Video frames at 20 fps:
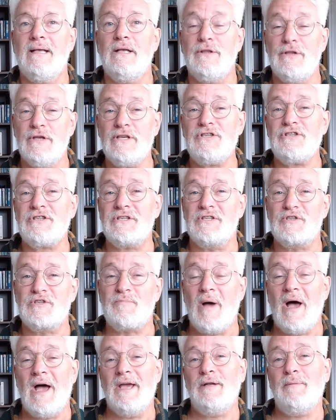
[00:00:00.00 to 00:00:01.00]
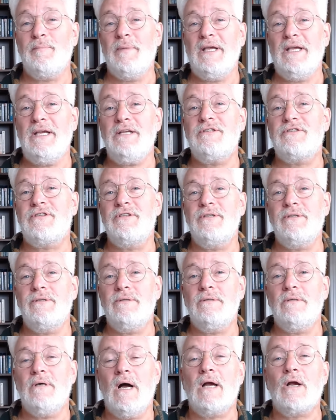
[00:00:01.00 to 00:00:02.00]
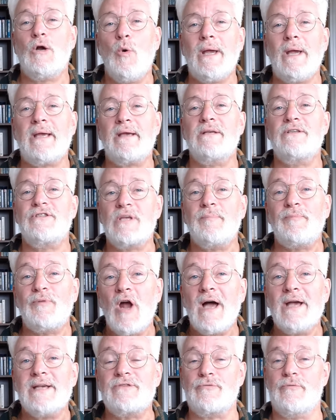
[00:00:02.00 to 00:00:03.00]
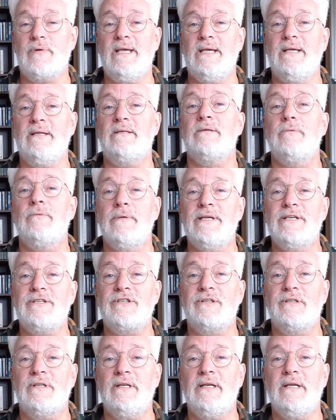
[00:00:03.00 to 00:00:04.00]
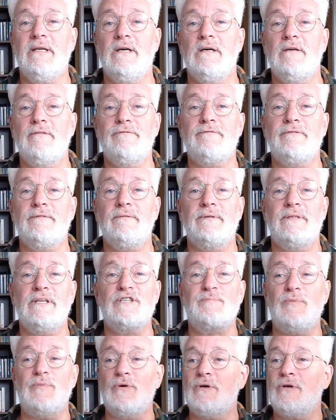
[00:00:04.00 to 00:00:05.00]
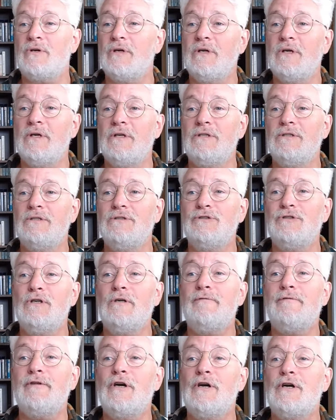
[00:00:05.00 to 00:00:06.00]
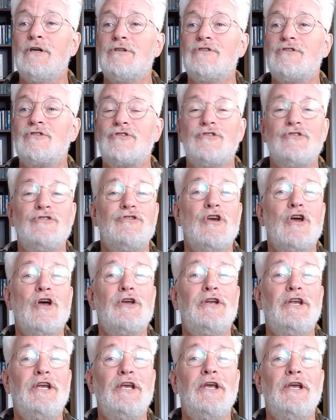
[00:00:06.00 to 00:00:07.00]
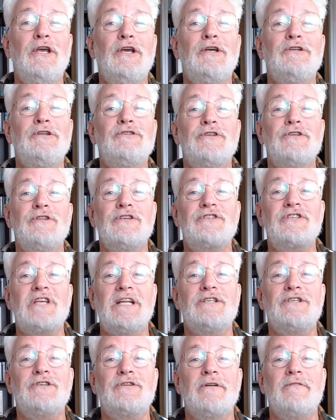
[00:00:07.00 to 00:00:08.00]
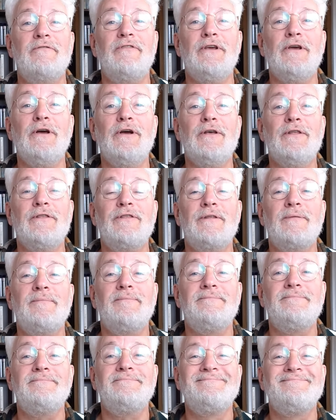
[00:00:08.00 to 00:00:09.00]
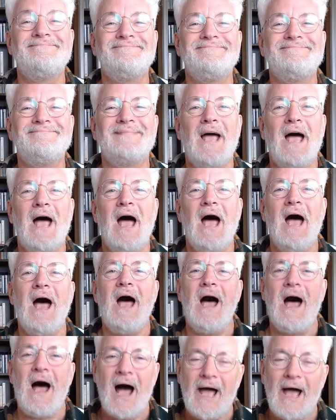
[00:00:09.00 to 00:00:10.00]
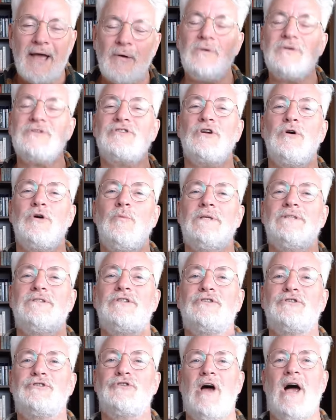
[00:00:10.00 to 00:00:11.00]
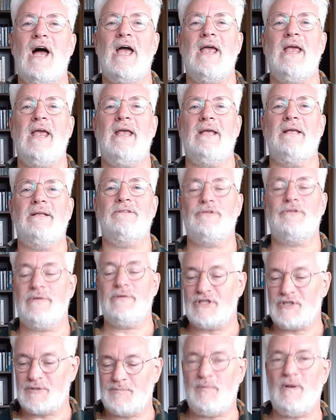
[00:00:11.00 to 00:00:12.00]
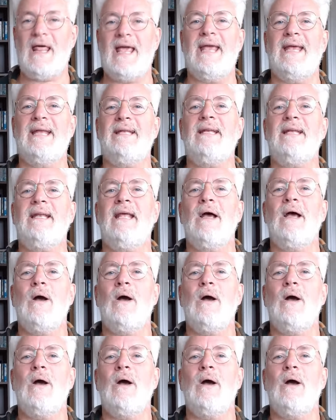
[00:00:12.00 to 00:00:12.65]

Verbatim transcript: this inspired me to do a quick surprise read recently of this book, Jules Verne's Journey to the Center of the Earth. I also want to try to explain